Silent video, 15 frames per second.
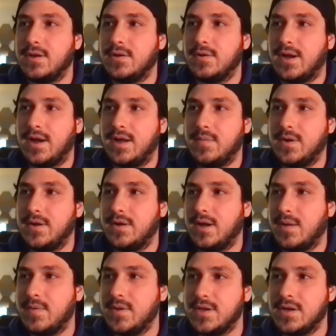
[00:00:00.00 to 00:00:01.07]
I'm
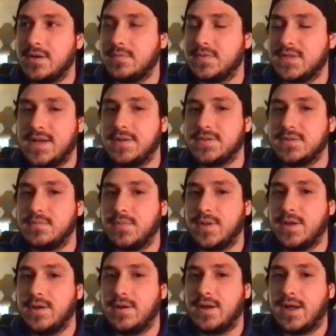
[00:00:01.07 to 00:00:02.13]
a young talented
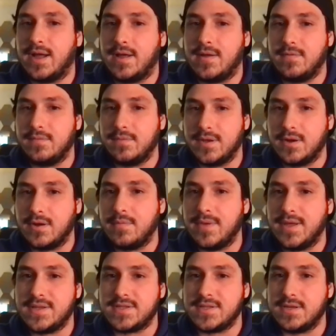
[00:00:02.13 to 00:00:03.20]
player. I have
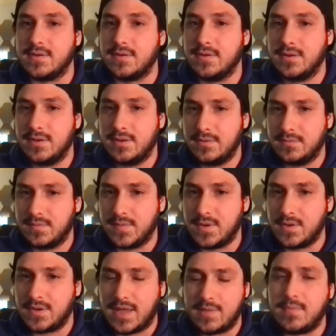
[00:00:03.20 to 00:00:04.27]
amazing
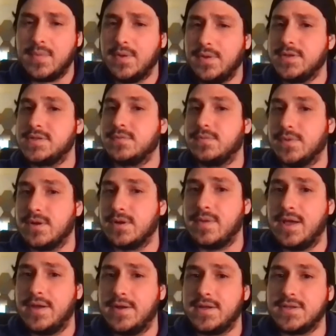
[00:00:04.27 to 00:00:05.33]
capabilities in
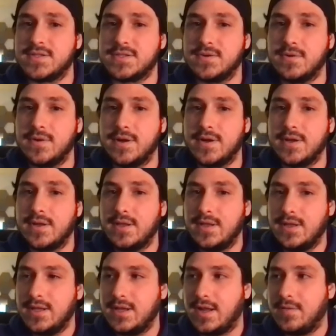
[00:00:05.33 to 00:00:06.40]
rebounding and scoring.
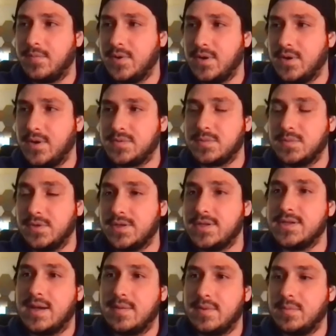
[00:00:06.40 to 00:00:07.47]
And I put up some really
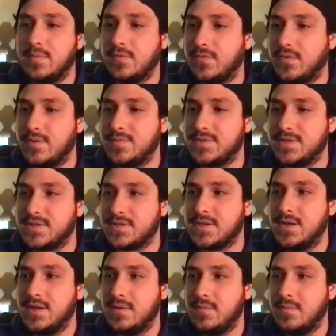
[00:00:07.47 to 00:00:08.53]
dominant performances,
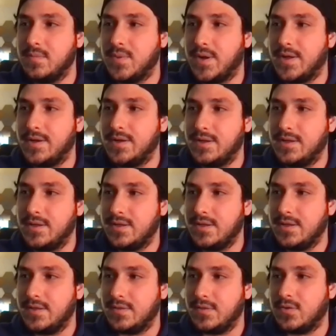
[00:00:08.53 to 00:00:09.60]
but
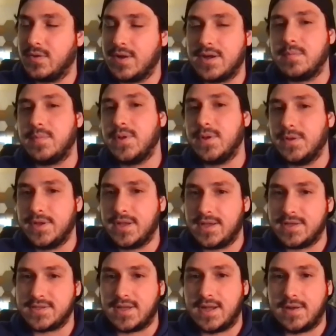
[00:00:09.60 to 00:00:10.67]
credibility
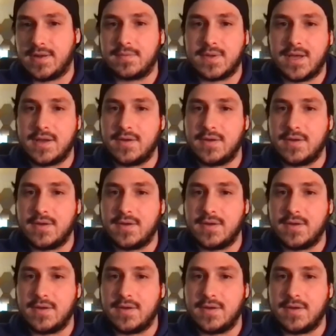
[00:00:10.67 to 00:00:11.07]
has kind